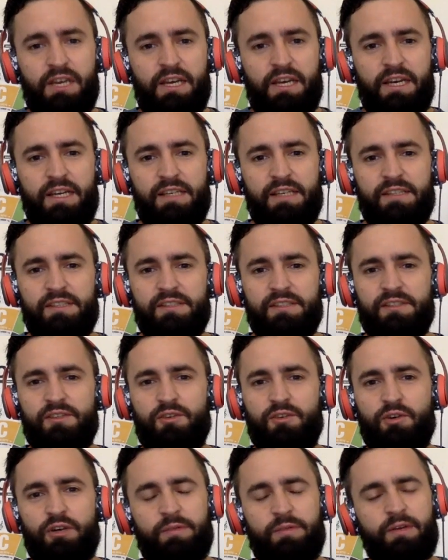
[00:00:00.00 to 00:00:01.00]
is
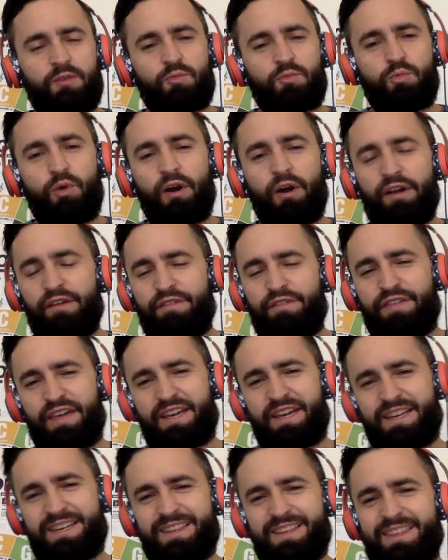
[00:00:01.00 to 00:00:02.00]
going to be one of
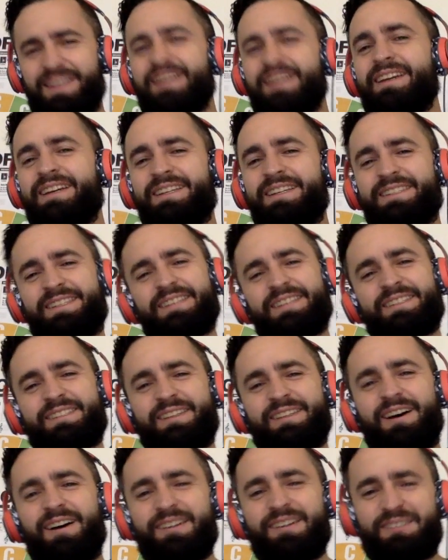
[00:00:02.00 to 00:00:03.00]
the easiest
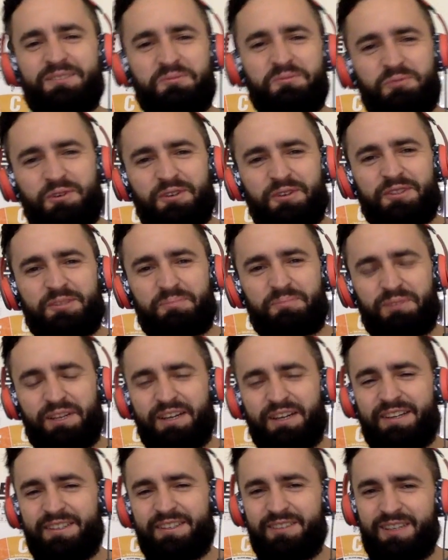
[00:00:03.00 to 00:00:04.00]
songs in the world to
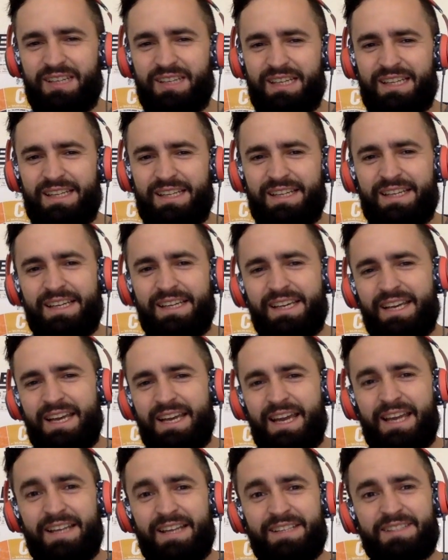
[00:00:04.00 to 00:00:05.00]
play on ukulele.
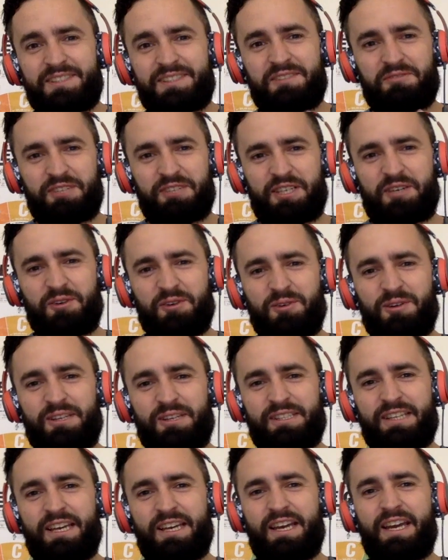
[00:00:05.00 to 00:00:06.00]
It is 3
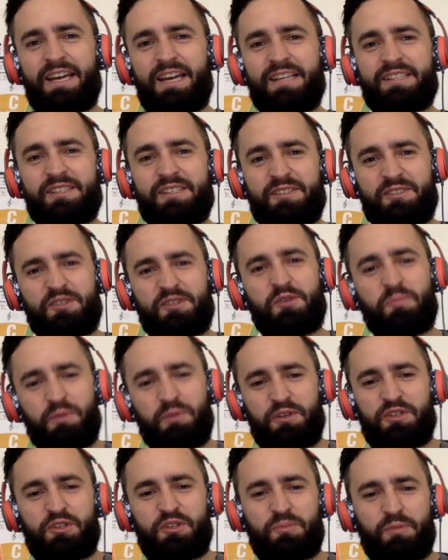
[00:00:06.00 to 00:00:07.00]
chords. It's
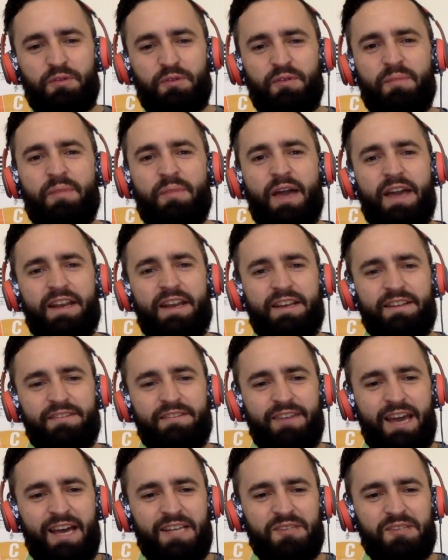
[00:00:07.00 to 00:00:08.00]
super duper
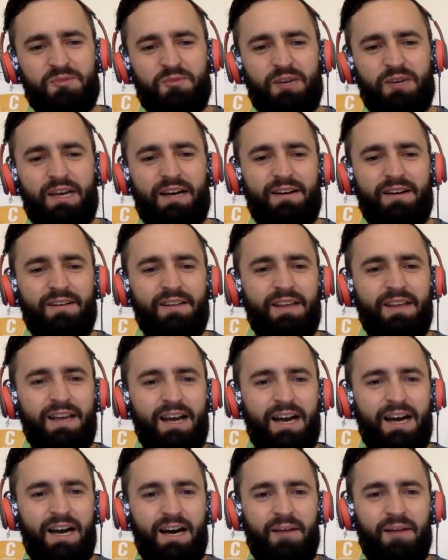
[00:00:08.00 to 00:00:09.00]
repetitive as well.
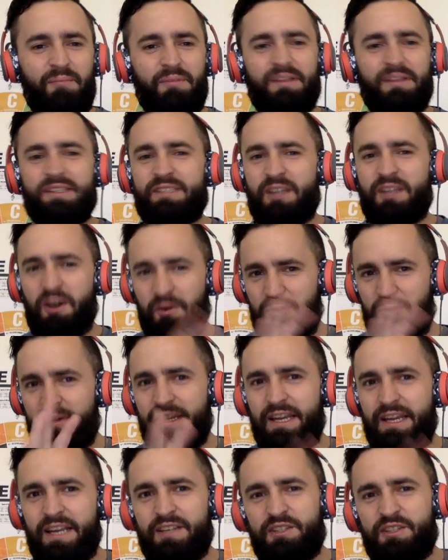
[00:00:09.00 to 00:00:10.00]
So
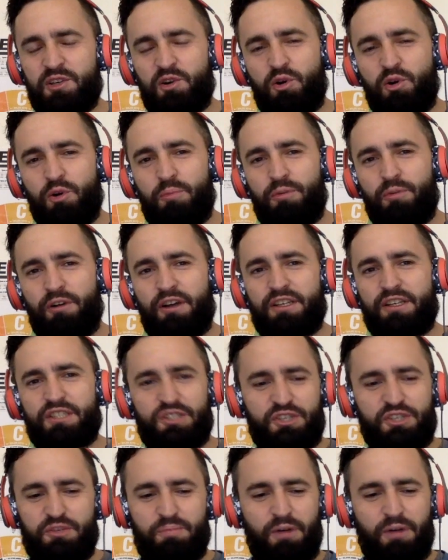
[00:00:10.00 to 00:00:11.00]
here's your chord progression.
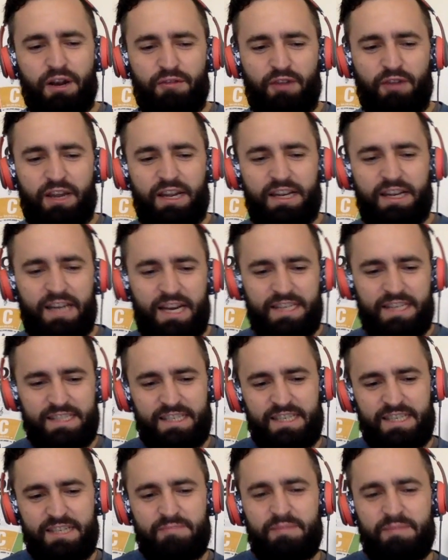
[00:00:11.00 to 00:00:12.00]
You should probably recognize
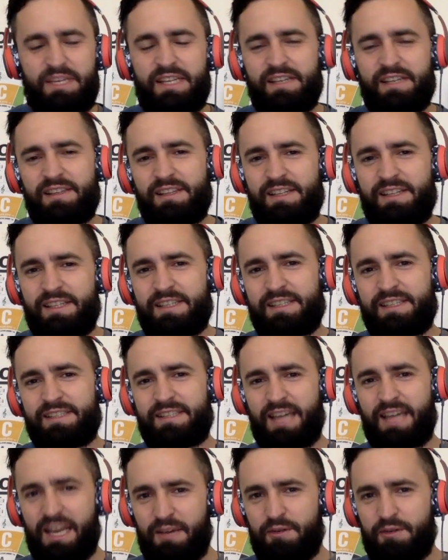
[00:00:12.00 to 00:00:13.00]
it immediately
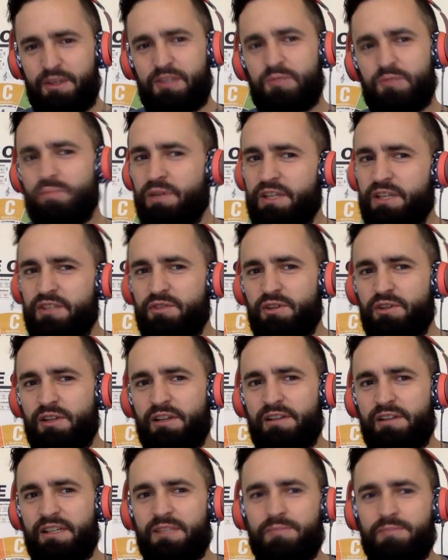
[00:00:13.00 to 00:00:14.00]
because anyways, played
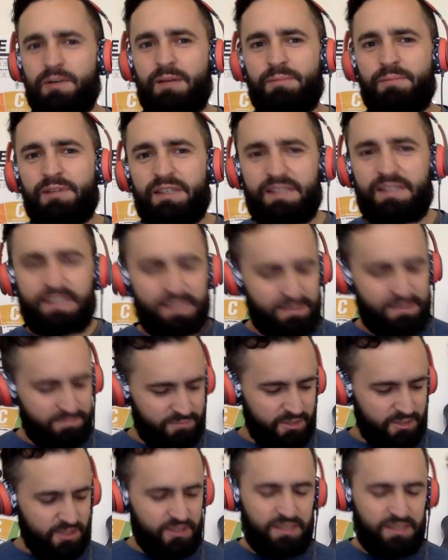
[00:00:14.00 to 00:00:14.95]
ukulele has probably played this. It goes